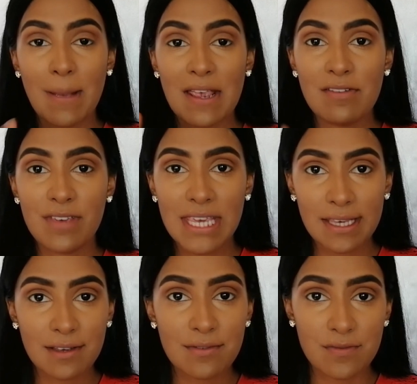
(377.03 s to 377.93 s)
my
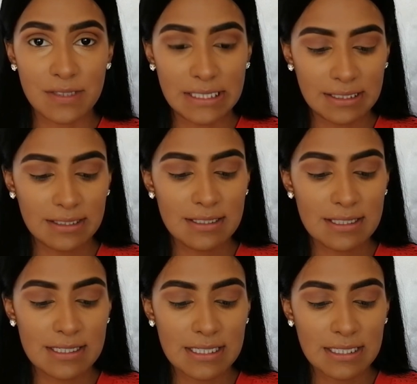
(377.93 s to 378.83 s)
finger
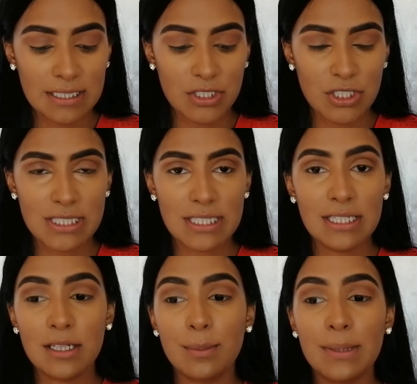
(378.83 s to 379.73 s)
first,
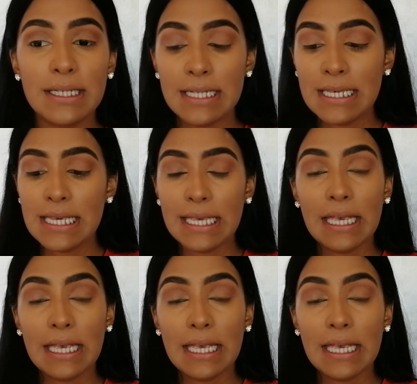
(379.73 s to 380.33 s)
just a little bit,